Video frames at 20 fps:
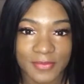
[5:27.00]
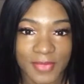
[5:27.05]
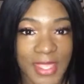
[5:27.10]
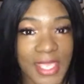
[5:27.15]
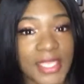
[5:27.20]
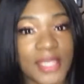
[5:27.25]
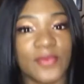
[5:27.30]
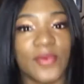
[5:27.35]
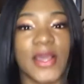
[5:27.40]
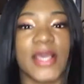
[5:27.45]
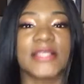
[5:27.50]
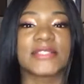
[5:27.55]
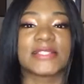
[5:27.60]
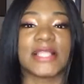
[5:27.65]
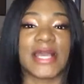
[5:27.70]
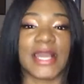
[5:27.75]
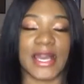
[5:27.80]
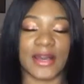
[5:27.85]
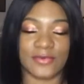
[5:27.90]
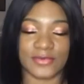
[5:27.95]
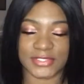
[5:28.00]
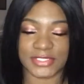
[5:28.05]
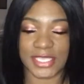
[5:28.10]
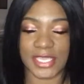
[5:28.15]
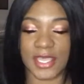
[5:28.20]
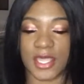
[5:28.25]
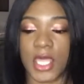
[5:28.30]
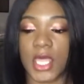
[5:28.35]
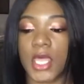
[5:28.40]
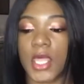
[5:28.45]
Anyways, like I was
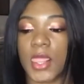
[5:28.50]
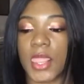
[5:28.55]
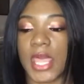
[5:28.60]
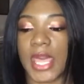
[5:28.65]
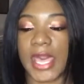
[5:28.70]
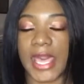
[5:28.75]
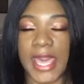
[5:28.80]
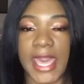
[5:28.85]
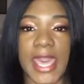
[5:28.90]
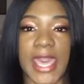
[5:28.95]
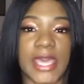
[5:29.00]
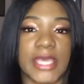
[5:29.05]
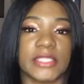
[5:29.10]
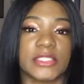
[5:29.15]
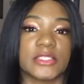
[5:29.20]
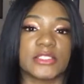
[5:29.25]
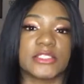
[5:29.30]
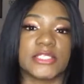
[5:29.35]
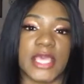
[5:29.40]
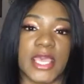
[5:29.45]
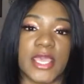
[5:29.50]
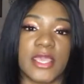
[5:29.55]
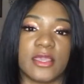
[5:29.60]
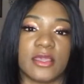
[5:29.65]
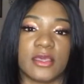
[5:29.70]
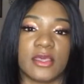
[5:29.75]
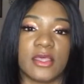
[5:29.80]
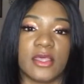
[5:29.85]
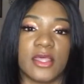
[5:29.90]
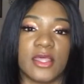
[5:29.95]
saying, I had to
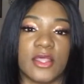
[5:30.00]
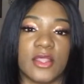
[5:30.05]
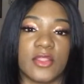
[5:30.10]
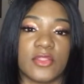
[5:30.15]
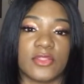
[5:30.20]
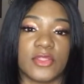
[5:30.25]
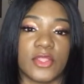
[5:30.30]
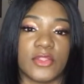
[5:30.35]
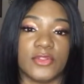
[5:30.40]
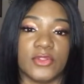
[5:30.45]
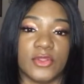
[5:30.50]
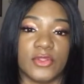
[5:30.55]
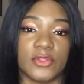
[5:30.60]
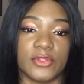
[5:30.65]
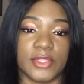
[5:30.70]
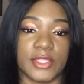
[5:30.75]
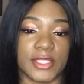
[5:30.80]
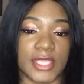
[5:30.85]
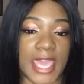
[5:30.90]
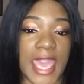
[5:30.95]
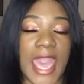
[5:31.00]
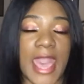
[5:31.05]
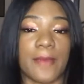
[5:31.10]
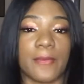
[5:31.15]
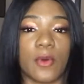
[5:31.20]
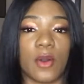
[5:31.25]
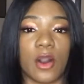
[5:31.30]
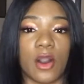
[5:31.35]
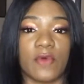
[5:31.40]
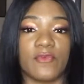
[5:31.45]
take the
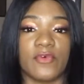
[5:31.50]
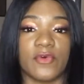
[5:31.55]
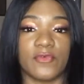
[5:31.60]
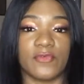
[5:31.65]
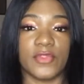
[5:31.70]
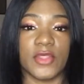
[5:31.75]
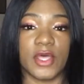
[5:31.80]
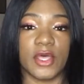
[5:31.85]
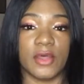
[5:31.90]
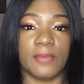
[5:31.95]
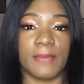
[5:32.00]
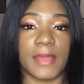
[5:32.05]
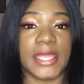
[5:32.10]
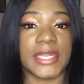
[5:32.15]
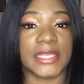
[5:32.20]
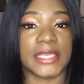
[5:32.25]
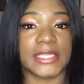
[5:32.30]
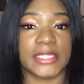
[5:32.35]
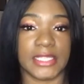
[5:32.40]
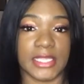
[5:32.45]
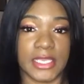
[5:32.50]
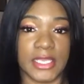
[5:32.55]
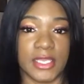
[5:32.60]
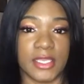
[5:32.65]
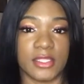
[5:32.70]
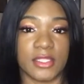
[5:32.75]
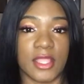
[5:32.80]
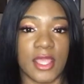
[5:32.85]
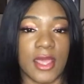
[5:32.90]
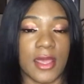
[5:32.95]
cap off of the mannequin
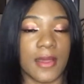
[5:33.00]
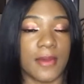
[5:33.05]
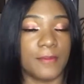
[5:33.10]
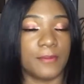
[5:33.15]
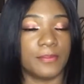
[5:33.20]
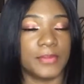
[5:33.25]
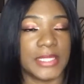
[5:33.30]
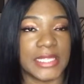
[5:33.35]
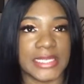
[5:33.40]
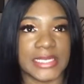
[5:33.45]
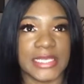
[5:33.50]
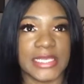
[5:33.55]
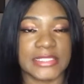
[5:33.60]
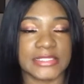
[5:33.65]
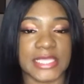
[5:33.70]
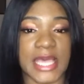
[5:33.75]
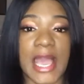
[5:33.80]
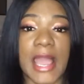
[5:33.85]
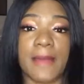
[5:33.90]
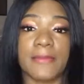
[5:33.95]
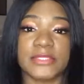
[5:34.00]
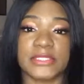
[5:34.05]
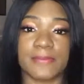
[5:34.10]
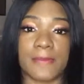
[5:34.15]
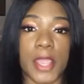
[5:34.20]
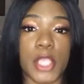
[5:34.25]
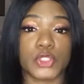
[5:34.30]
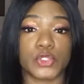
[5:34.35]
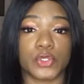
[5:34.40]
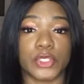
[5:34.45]
head plenty of times to
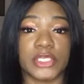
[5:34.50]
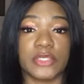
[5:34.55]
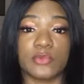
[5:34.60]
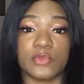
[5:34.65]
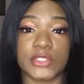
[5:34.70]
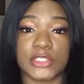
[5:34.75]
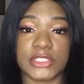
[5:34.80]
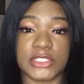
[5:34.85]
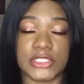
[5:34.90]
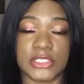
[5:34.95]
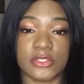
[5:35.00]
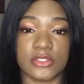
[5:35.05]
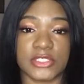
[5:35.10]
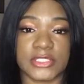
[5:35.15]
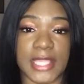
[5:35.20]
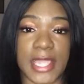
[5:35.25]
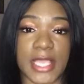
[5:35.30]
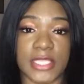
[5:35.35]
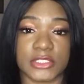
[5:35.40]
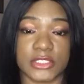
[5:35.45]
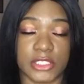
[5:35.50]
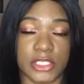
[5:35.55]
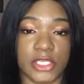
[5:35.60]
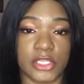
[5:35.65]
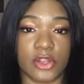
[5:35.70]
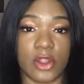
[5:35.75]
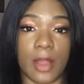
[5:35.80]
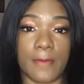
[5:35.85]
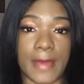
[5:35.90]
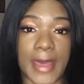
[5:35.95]
make sure it was still staying
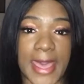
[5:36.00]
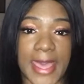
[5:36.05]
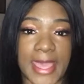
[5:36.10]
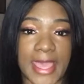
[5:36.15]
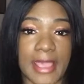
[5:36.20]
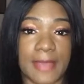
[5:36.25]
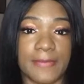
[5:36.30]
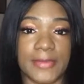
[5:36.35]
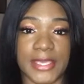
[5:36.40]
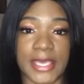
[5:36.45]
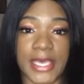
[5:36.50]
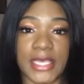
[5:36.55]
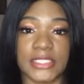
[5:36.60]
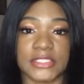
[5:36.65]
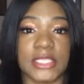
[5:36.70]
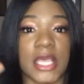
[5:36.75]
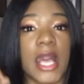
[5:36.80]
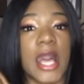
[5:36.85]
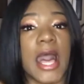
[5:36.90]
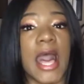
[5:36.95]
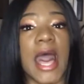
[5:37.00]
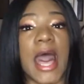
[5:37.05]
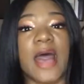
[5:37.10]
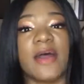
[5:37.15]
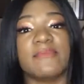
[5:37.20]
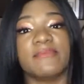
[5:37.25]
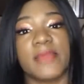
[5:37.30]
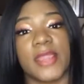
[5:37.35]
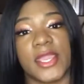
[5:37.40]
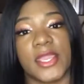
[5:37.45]
secure on my head, because
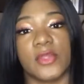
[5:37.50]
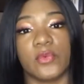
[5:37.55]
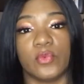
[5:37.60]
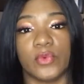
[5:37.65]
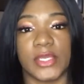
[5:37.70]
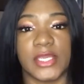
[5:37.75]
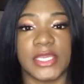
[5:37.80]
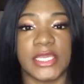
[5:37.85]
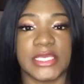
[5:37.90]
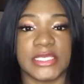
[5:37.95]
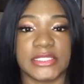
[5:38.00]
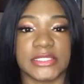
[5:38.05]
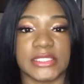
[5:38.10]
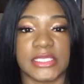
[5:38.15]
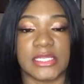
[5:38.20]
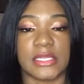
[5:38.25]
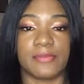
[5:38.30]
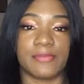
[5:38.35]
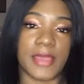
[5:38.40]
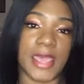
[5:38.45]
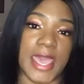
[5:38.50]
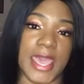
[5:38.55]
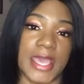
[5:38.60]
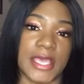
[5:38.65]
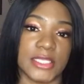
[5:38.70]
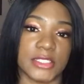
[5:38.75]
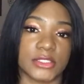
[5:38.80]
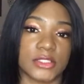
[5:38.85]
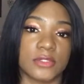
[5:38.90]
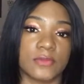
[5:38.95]
I've made wigs in the
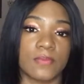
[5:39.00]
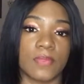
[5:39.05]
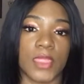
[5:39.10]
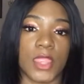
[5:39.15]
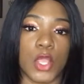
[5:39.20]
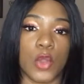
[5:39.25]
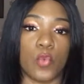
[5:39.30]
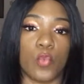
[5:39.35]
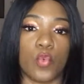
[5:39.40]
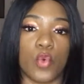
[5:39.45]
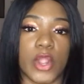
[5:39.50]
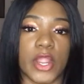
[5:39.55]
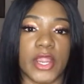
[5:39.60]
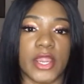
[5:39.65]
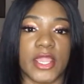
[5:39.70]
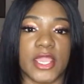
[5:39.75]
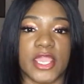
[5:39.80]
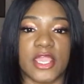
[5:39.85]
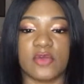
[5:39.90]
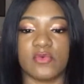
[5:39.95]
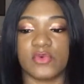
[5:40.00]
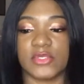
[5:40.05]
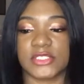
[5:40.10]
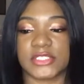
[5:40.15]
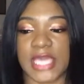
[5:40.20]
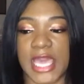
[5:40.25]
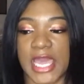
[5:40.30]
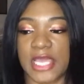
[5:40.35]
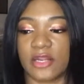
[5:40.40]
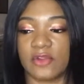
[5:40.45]
past where it was
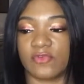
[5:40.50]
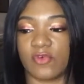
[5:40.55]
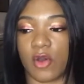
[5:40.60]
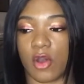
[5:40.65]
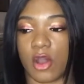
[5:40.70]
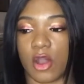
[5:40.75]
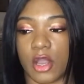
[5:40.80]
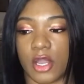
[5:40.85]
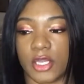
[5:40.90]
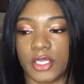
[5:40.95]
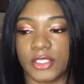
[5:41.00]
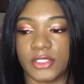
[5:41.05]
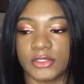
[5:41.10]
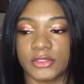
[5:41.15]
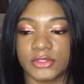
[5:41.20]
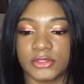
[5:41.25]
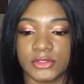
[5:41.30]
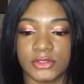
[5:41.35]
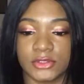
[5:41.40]
kind of hard